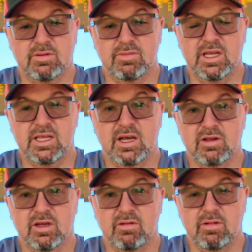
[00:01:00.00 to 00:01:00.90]
some
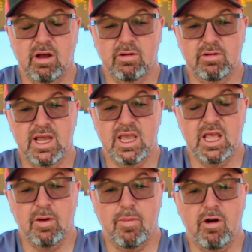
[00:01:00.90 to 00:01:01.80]
details on
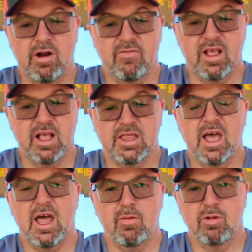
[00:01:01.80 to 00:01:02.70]
taking it apart and everything like
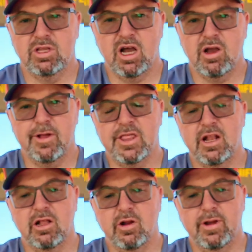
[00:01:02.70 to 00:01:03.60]
that, and we'll talk about that
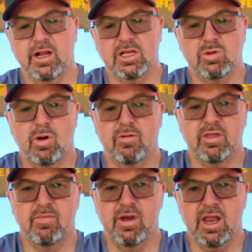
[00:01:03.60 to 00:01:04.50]
a little bit as well
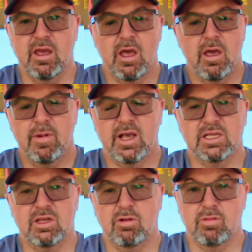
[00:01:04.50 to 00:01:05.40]
with the Mini,
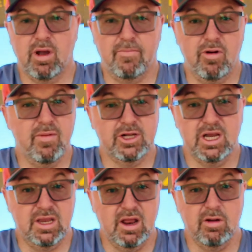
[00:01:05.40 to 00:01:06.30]
because they're pretty much
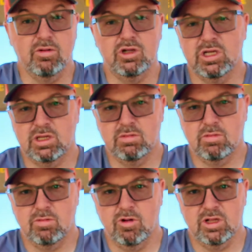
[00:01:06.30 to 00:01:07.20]
identical, just
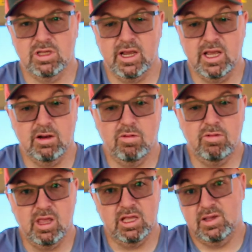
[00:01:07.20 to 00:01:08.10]
one's, again,
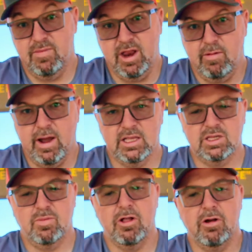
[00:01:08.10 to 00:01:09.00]
it's a Mini, right?
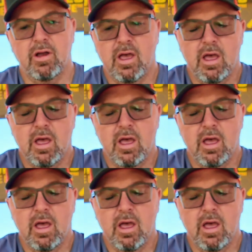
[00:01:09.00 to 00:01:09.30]
It's smaller.